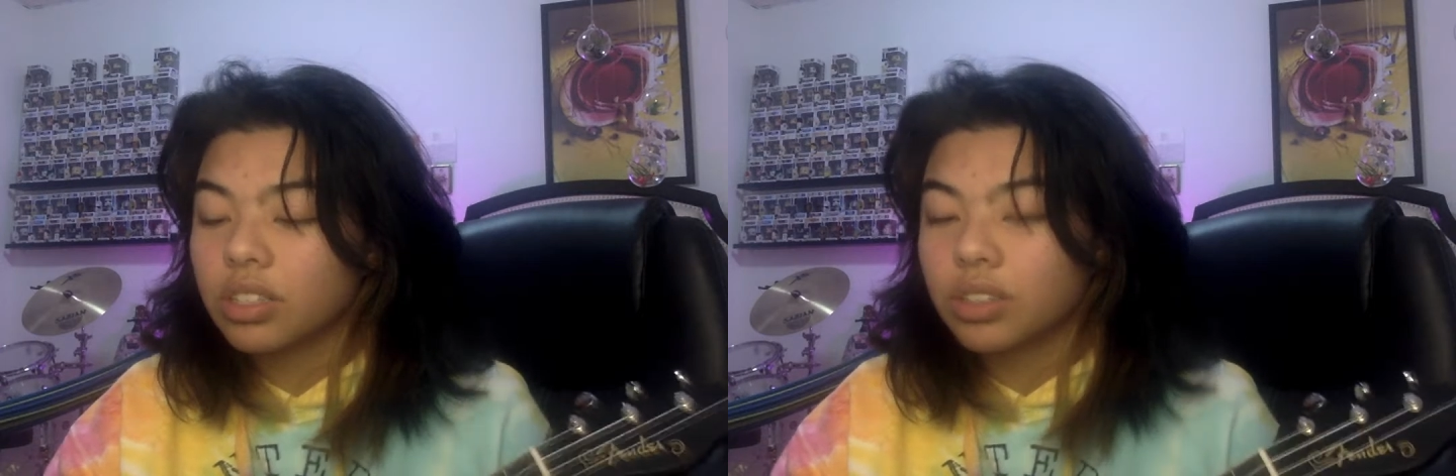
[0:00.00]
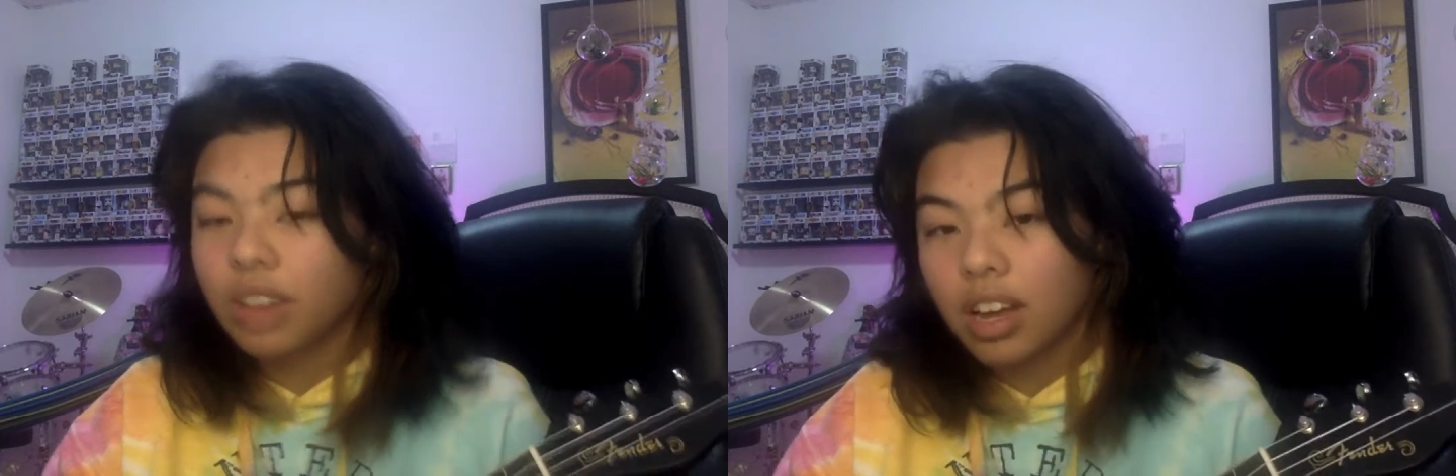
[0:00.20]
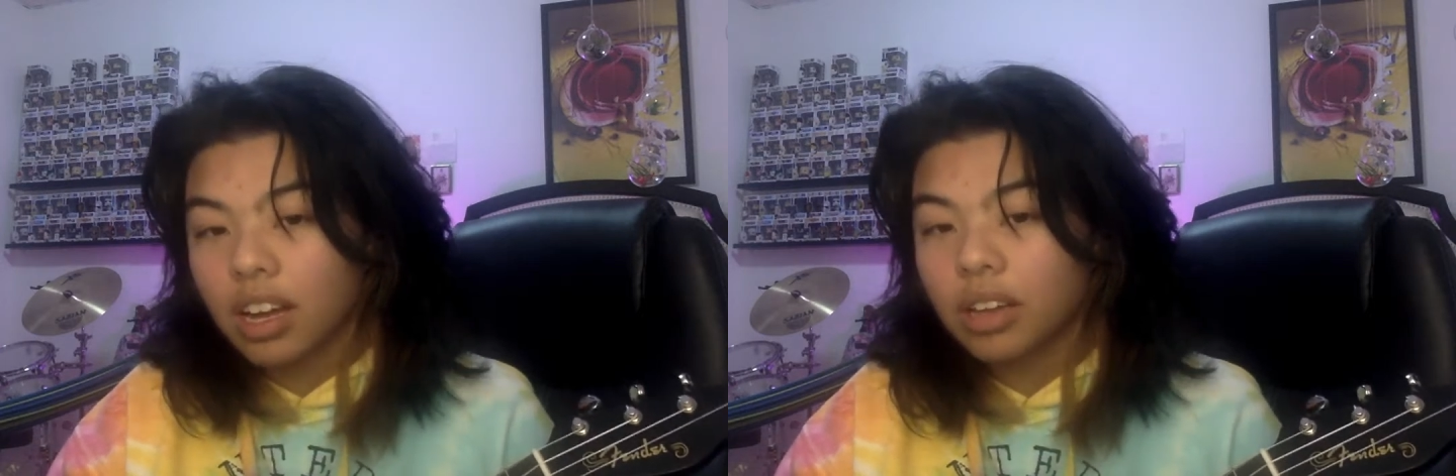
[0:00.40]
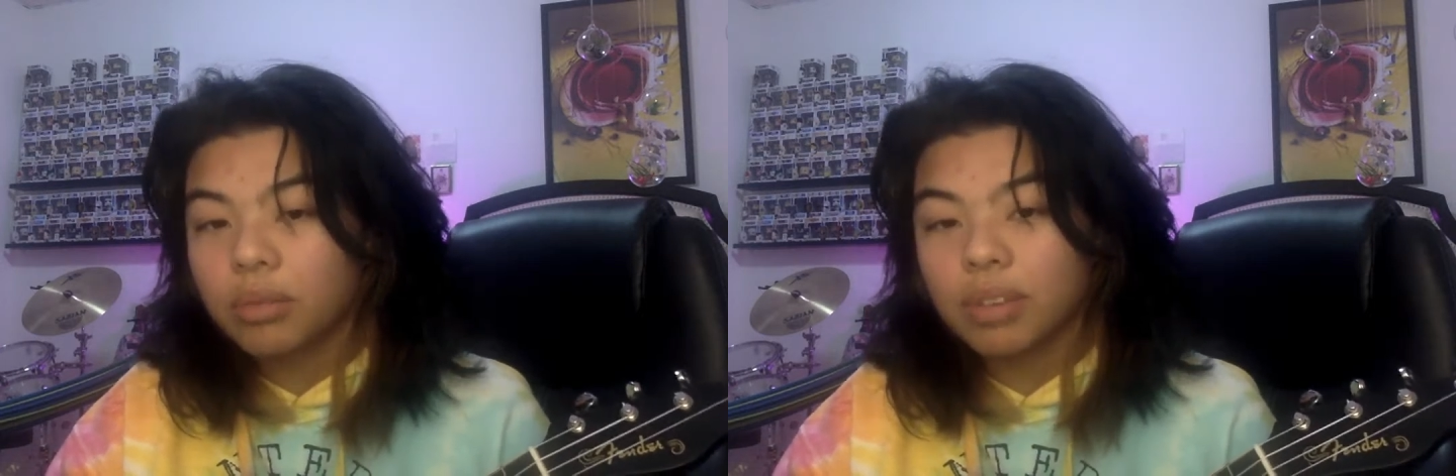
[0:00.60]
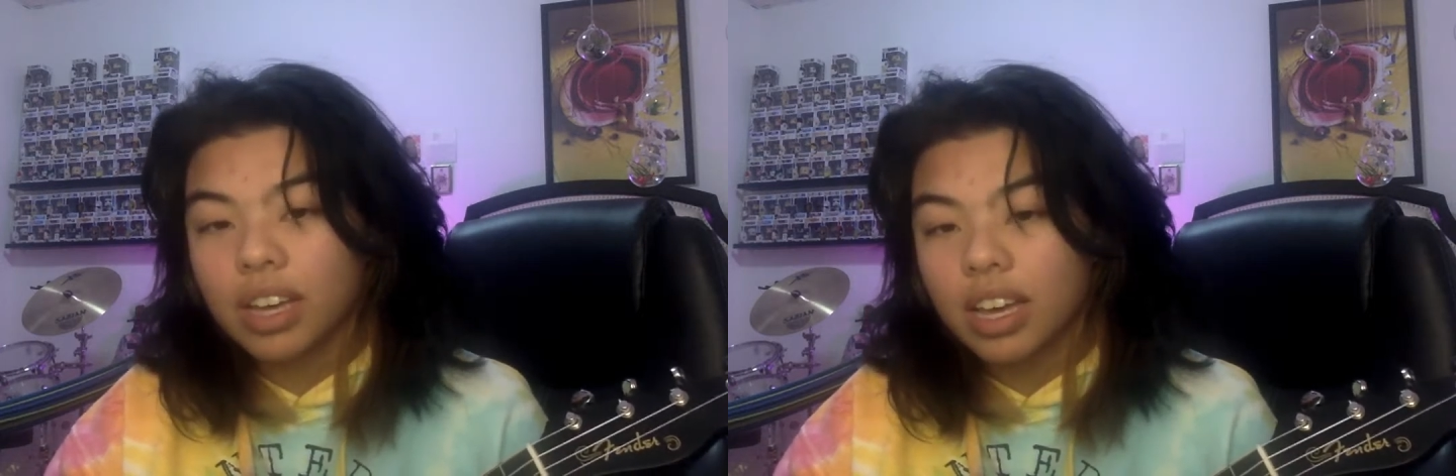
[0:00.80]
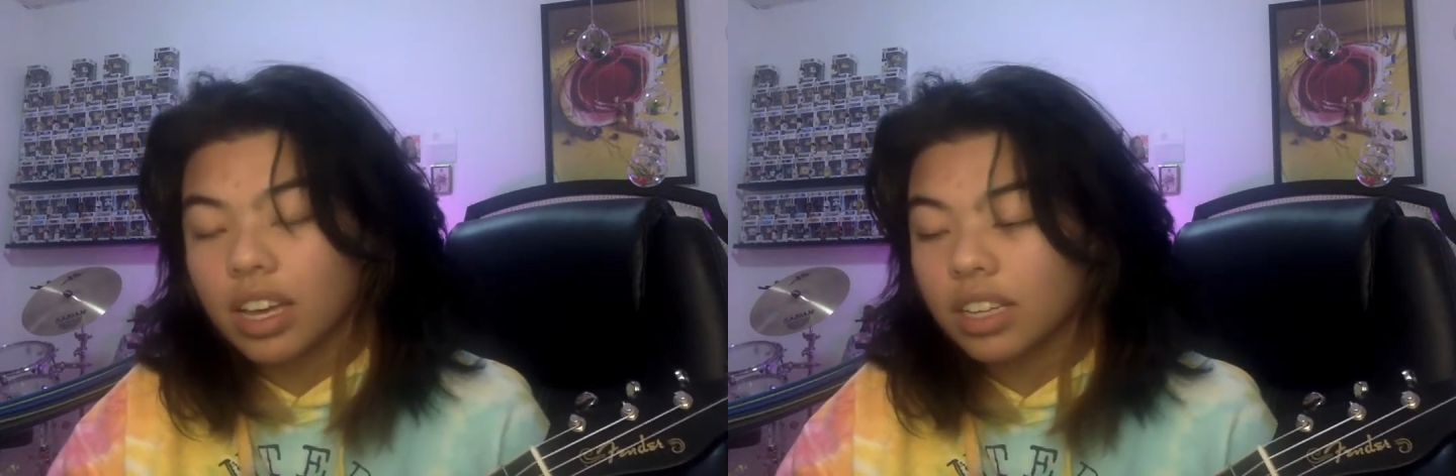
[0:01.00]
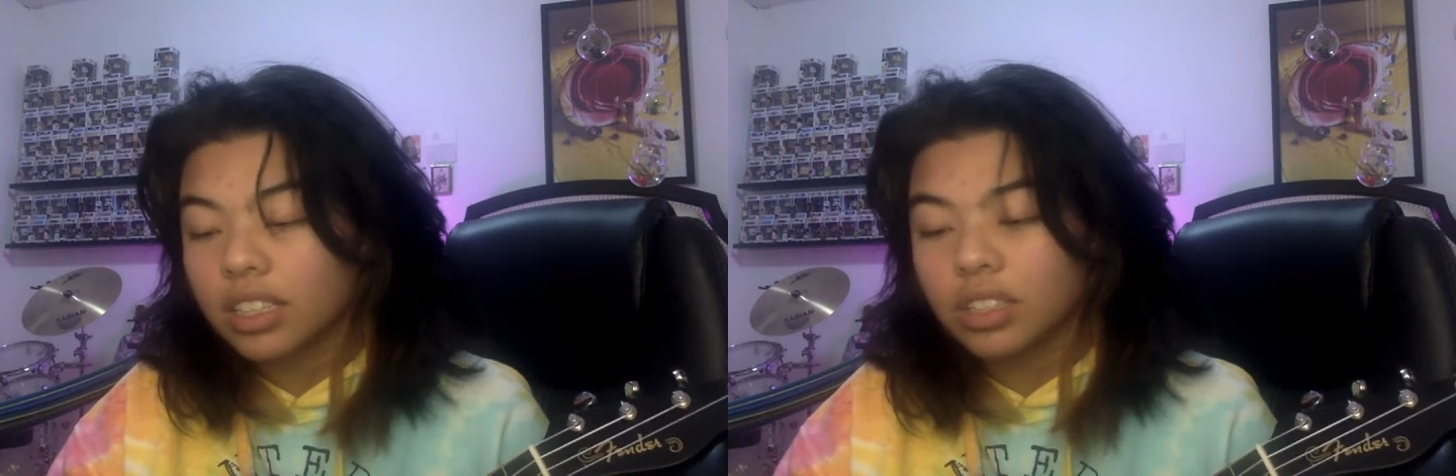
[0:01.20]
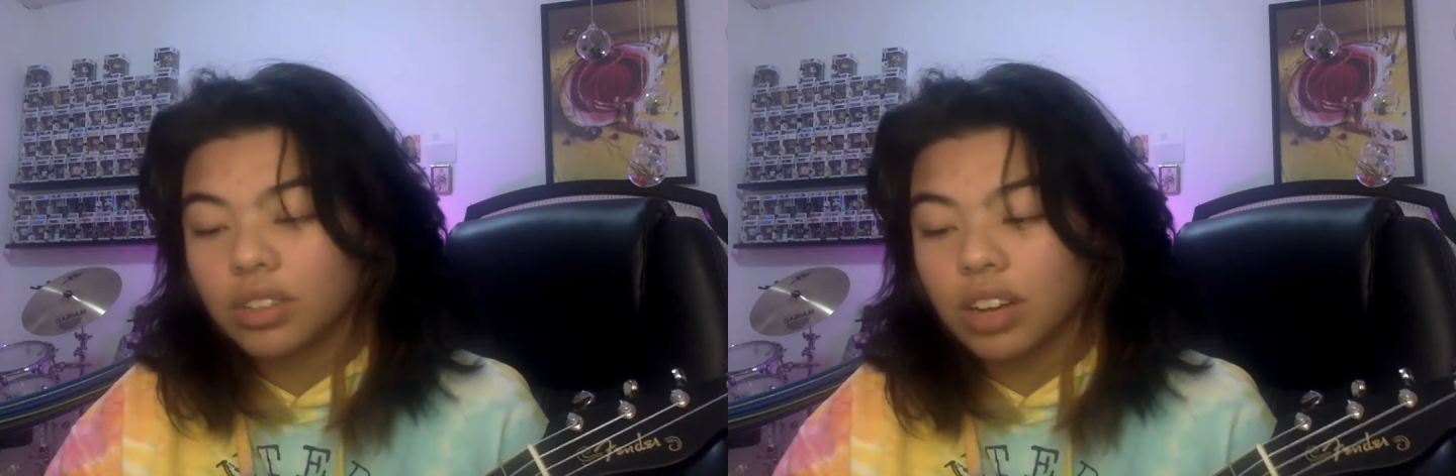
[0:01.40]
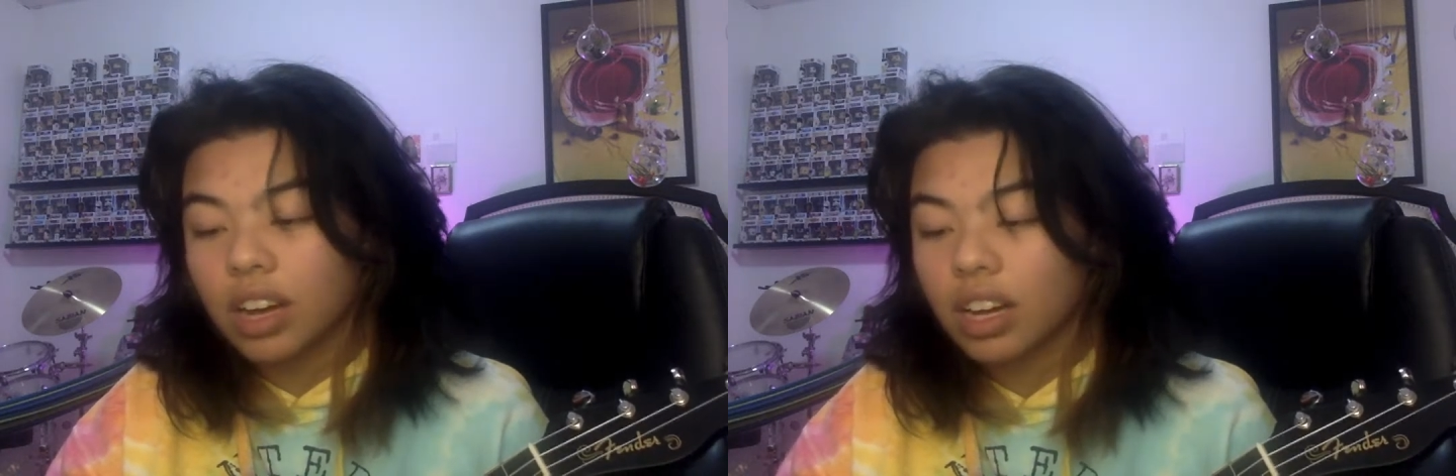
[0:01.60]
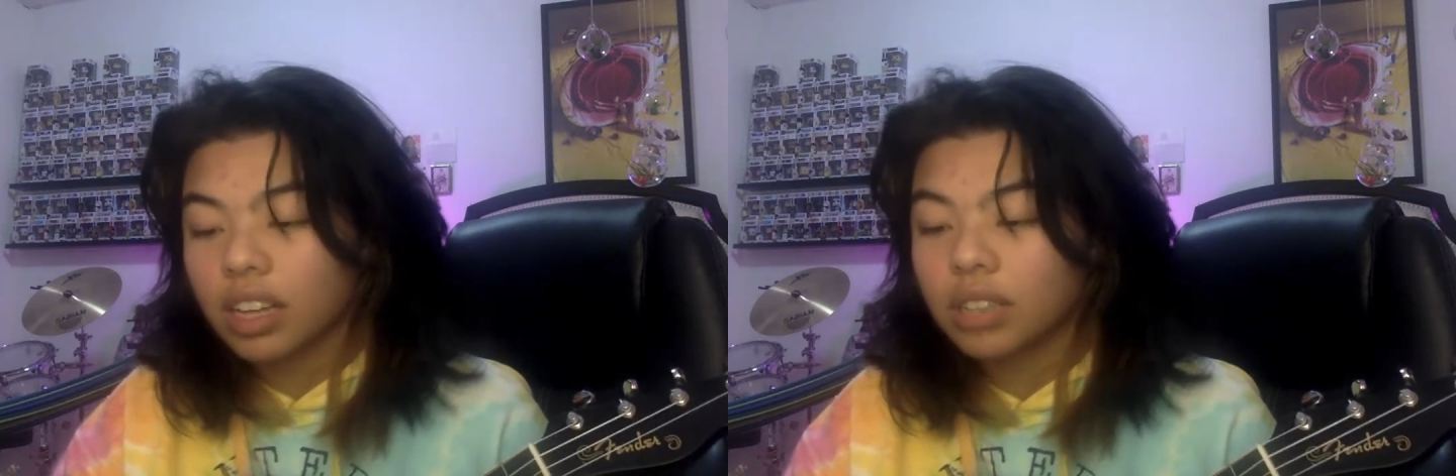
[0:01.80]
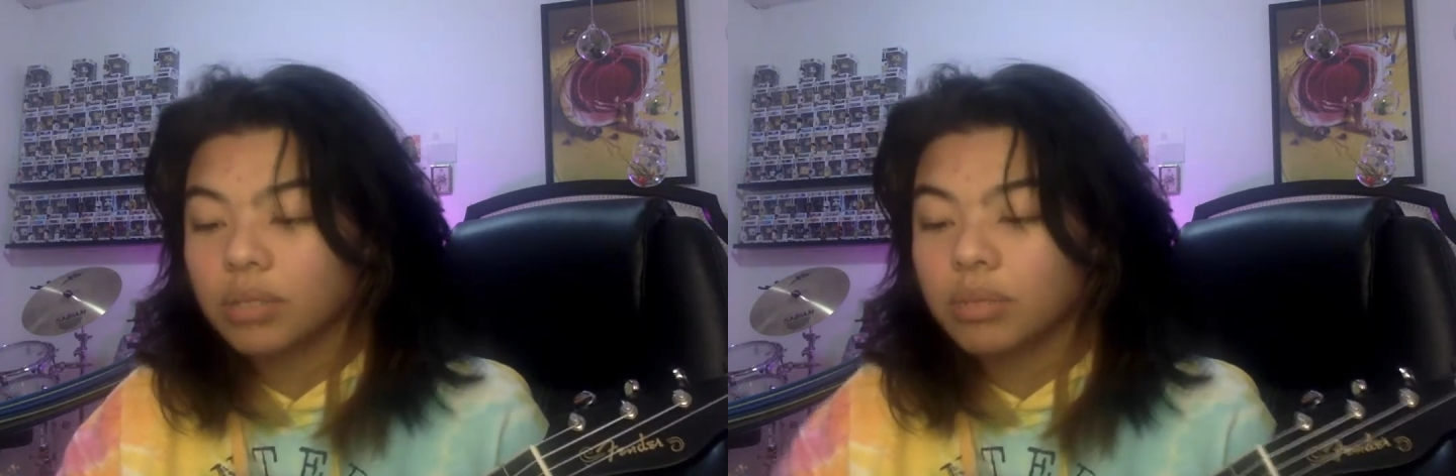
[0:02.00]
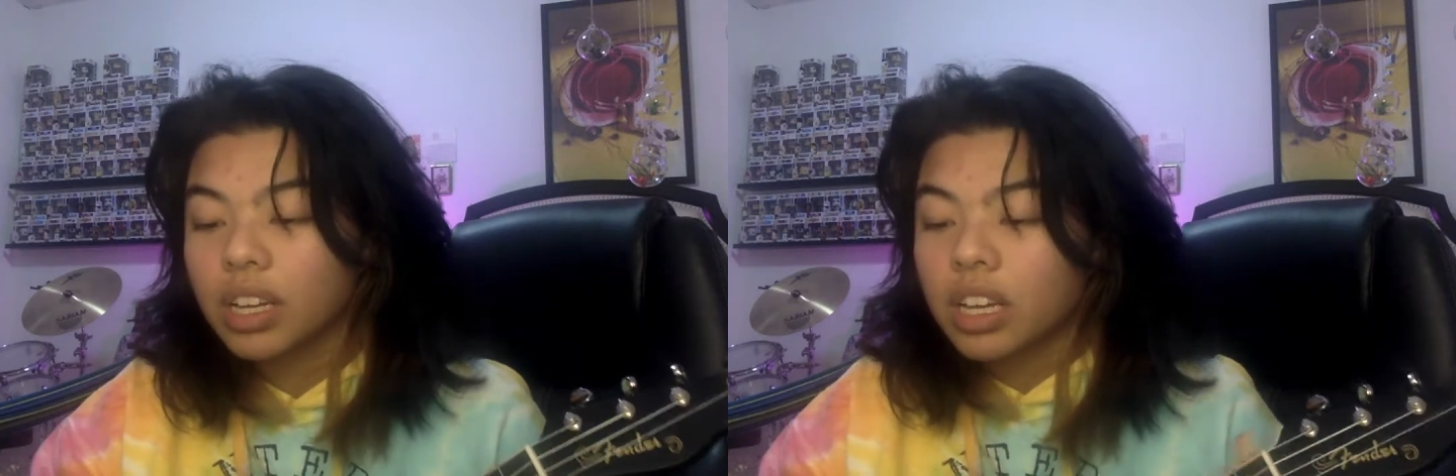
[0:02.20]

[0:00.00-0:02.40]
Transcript: crime, and grime,